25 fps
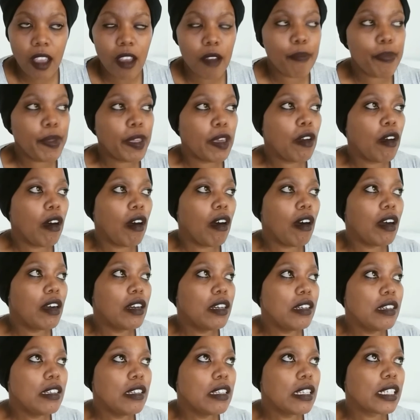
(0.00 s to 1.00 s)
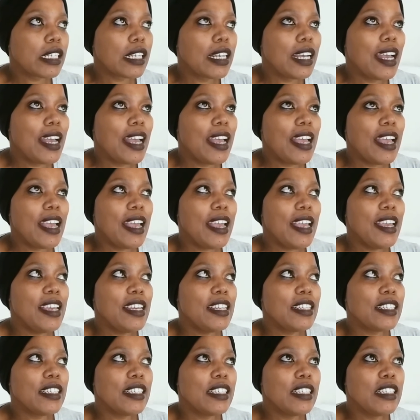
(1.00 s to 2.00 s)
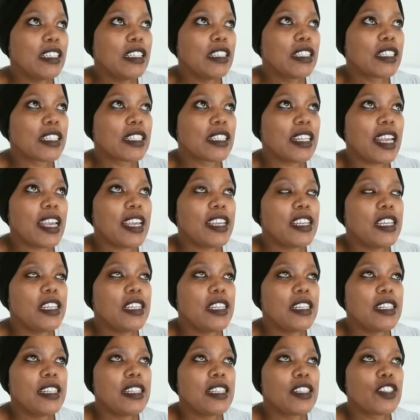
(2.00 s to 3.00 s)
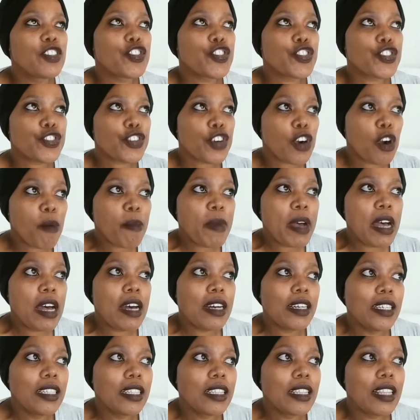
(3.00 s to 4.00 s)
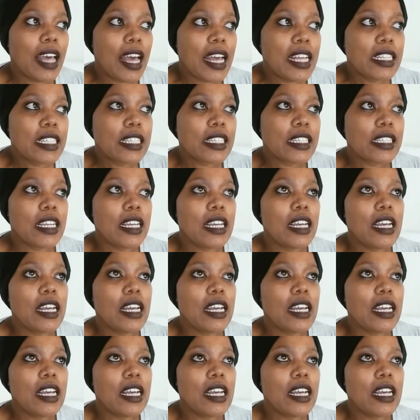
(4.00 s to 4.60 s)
because it is a trauma that